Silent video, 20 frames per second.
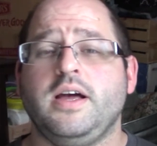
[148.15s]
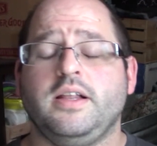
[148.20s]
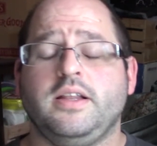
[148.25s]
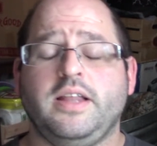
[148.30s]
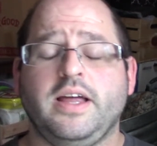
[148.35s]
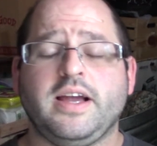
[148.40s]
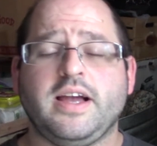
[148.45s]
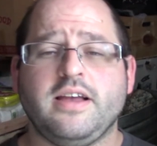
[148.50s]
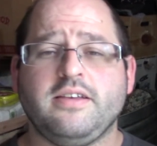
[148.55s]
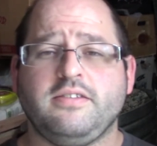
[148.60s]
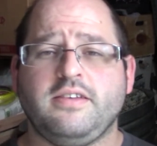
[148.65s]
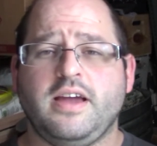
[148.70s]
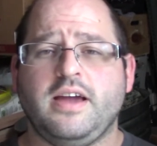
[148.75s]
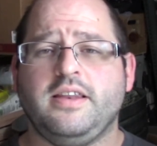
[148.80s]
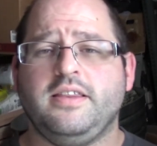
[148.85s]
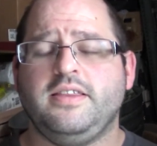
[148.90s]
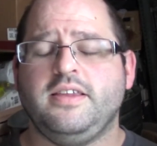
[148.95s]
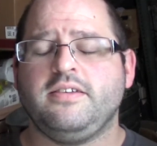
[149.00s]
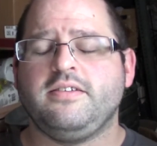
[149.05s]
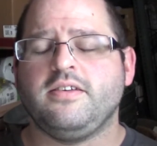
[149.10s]
Like I
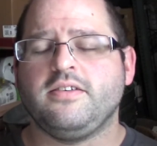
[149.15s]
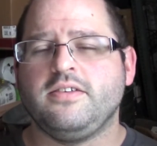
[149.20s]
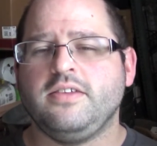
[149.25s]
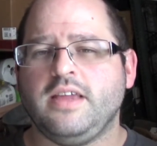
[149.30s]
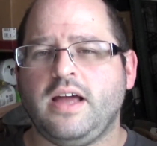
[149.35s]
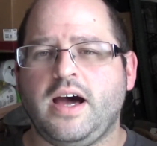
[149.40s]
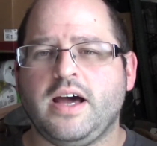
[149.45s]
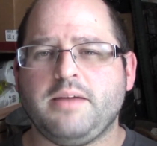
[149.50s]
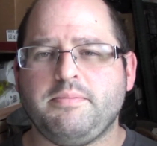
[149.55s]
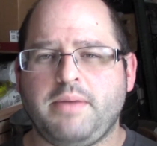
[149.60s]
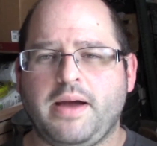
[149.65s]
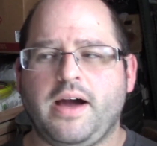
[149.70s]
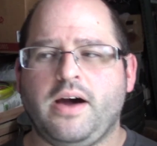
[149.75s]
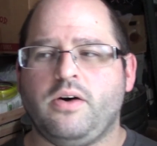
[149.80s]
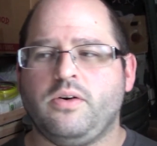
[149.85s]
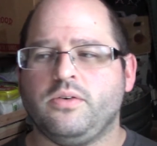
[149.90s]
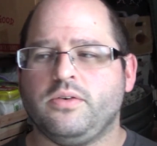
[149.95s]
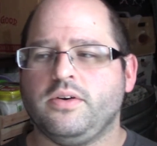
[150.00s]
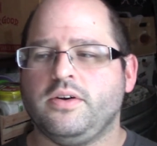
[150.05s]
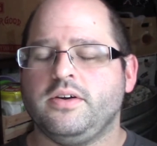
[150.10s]
said, this is not
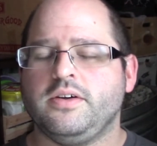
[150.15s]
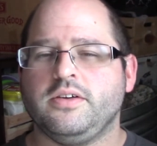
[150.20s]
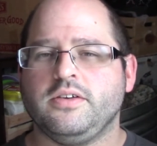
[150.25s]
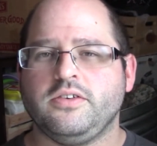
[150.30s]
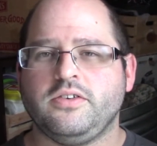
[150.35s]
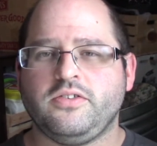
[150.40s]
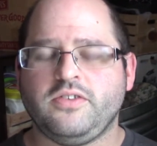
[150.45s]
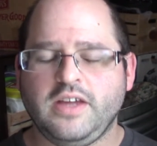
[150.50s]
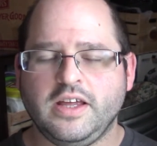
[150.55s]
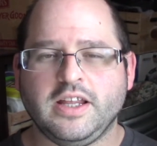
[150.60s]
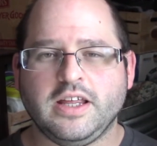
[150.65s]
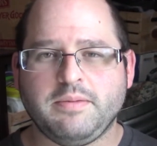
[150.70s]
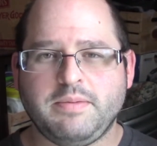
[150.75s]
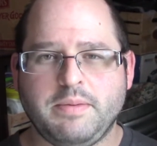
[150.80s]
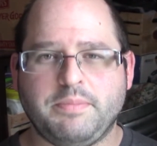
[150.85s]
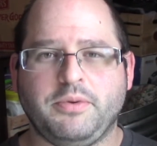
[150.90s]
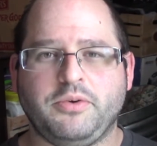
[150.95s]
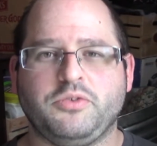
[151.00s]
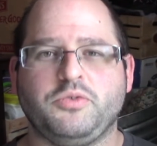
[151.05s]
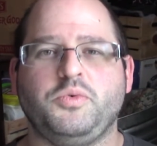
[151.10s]
about stealing
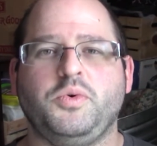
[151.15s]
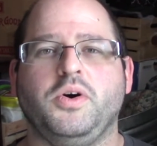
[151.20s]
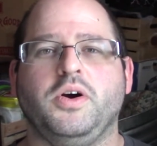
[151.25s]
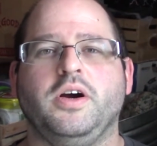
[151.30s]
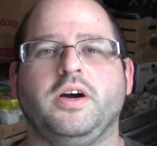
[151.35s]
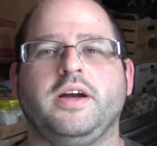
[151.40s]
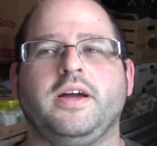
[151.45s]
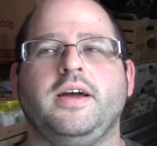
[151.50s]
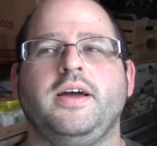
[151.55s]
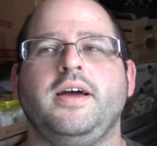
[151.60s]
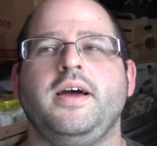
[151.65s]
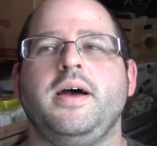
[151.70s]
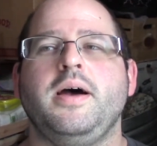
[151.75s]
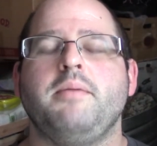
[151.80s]
people's work,